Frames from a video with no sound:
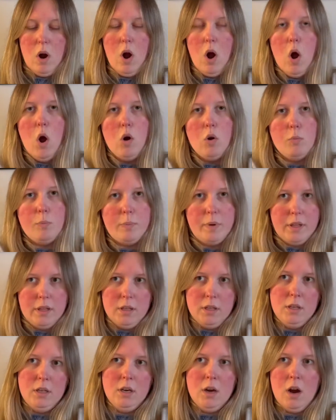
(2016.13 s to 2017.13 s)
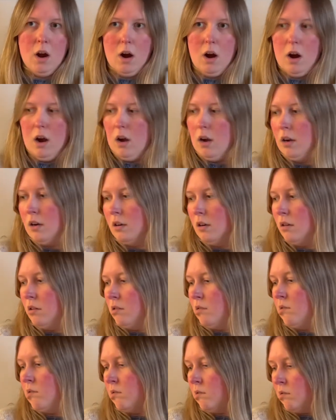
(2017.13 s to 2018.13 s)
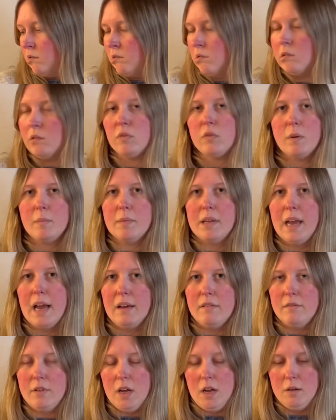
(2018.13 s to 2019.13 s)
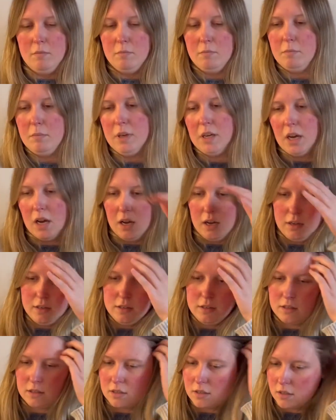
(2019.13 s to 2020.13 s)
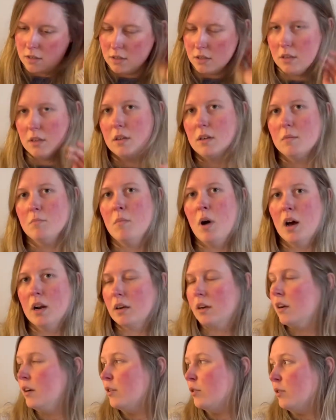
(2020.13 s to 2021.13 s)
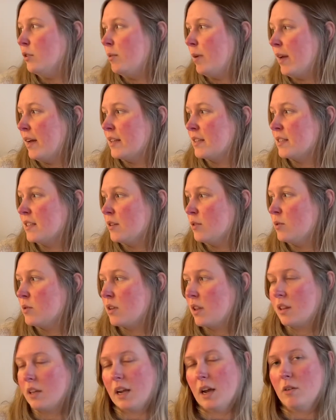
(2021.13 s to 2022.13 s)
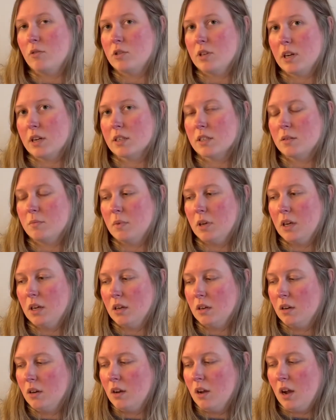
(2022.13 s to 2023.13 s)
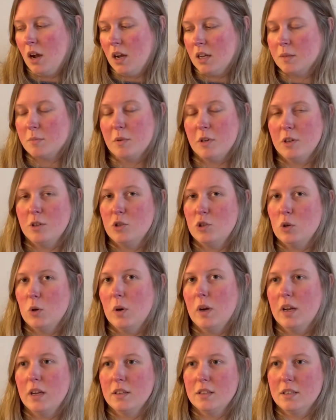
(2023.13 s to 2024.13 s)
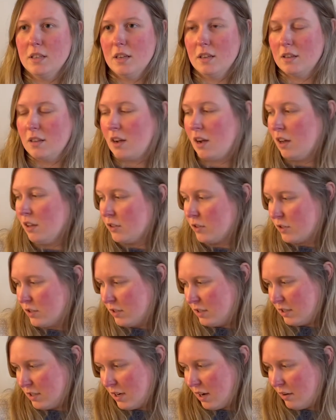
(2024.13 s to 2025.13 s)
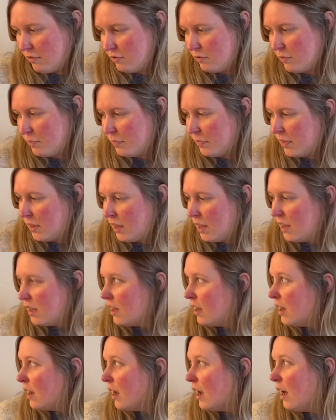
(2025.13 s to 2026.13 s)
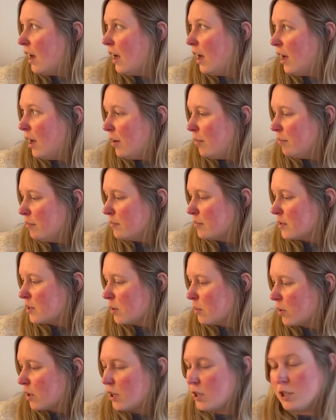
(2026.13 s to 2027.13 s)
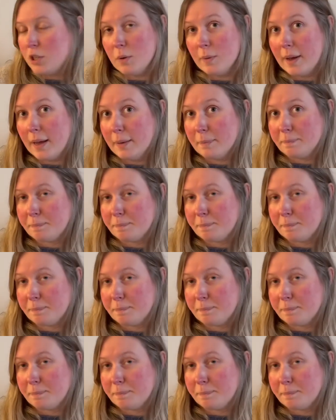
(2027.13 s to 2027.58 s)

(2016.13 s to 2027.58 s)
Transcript: open the yarn from the advent because Monica, who you can't see, who's on the couch next to me, has been enjoying seeing the colors and stuff. So we're gonna do it.